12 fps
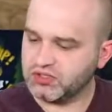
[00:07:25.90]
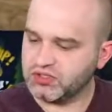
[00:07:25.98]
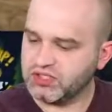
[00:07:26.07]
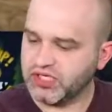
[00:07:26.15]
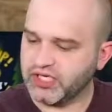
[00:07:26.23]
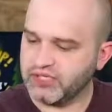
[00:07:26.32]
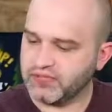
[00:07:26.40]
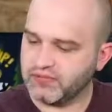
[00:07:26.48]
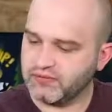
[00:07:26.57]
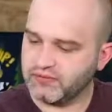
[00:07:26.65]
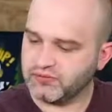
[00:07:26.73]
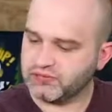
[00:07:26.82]
Done.
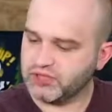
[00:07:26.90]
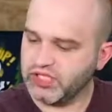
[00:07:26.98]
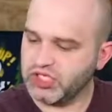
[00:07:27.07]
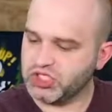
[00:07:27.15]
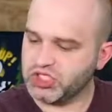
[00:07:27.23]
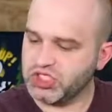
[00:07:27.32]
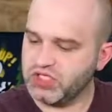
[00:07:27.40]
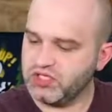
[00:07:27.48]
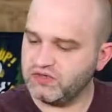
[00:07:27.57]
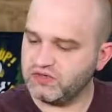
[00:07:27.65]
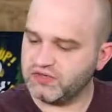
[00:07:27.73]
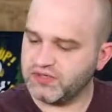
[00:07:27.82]

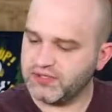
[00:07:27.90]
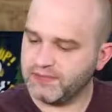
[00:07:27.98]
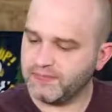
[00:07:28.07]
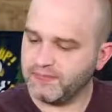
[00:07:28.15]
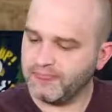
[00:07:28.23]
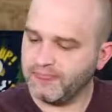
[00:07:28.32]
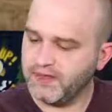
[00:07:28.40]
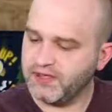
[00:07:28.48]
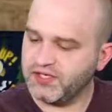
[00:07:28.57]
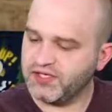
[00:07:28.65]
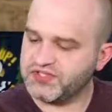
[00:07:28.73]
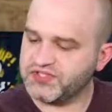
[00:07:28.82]
Achieved.
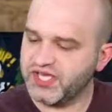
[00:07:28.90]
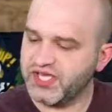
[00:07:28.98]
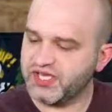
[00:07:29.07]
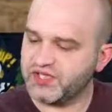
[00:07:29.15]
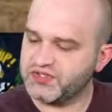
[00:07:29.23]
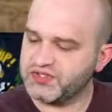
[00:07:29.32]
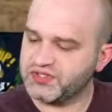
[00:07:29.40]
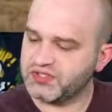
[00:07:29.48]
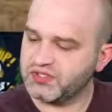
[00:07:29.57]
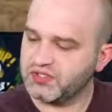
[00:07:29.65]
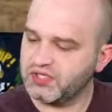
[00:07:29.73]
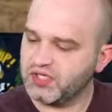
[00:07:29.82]
And it says,
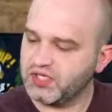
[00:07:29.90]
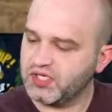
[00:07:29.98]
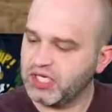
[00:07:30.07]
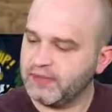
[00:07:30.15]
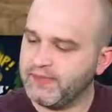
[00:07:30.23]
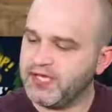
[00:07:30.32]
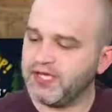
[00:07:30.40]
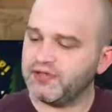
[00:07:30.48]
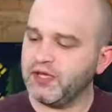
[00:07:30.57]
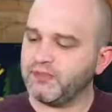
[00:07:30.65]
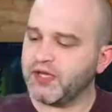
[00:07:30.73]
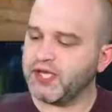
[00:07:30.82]

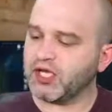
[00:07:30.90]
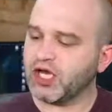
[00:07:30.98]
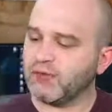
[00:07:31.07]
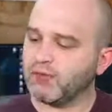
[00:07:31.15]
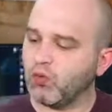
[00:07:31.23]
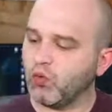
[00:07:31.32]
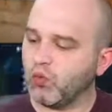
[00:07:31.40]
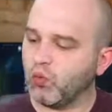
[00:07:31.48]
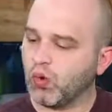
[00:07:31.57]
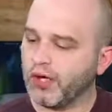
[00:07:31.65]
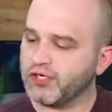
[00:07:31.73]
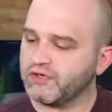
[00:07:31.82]
immediately pick up
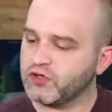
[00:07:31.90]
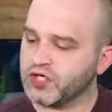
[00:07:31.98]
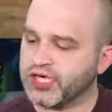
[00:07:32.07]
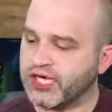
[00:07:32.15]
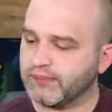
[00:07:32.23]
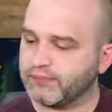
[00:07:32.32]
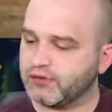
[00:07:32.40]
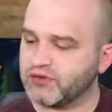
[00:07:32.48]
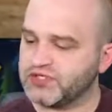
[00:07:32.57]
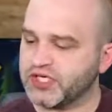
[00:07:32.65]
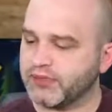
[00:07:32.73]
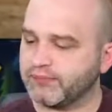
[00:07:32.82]
1 of your
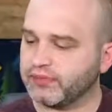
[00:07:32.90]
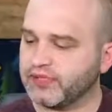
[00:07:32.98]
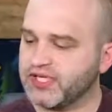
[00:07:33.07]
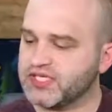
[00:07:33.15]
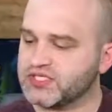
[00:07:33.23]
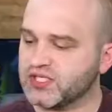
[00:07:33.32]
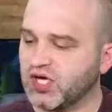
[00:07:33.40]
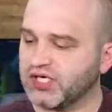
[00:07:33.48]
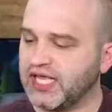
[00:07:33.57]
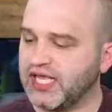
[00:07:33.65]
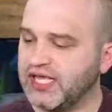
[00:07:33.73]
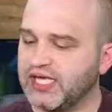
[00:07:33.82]
campers and place on
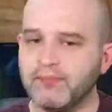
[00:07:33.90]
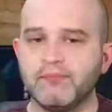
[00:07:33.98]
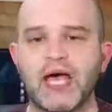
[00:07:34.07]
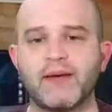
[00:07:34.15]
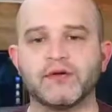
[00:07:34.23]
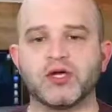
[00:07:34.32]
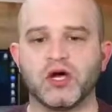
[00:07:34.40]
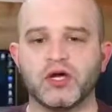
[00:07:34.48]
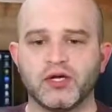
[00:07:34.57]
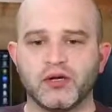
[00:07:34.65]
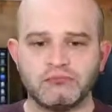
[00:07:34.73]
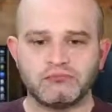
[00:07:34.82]
any map card.
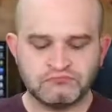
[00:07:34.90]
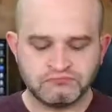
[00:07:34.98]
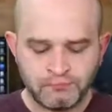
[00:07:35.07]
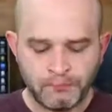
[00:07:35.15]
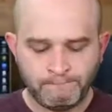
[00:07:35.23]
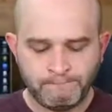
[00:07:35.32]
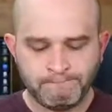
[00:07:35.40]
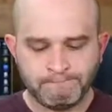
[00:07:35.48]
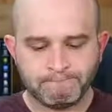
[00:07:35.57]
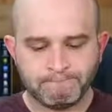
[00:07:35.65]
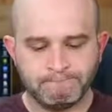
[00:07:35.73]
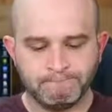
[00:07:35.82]

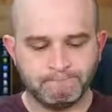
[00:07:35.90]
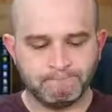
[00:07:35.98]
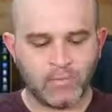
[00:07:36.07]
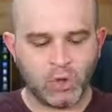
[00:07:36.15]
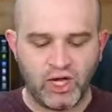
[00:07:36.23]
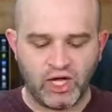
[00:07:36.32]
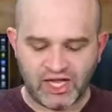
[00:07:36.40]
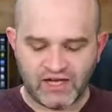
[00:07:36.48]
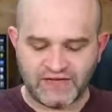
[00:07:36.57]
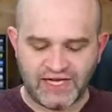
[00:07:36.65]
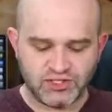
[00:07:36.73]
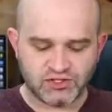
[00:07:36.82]
Well, I've
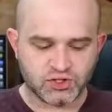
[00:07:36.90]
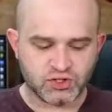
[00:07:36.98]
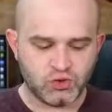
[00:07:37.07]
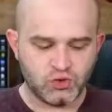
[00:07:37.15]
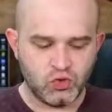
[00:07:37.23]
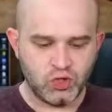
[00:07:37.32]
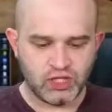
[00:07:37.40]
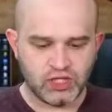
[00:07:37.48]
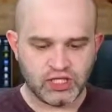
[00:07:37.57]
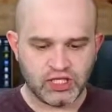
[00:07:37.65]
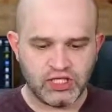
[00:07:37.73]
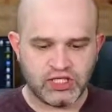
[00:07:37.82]
got 2
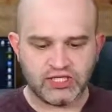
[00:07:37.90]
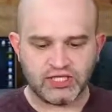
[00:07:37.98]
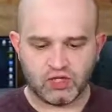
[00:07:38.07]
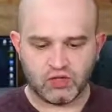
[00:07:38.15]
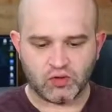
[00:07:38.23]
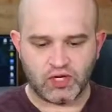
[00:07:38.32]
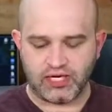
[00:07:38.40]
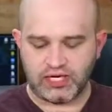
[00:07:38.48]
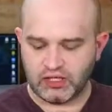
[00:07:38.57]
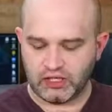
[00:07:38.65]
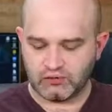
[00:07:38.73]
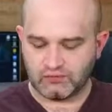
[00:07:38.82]
yellow right
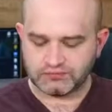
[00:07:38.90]
here.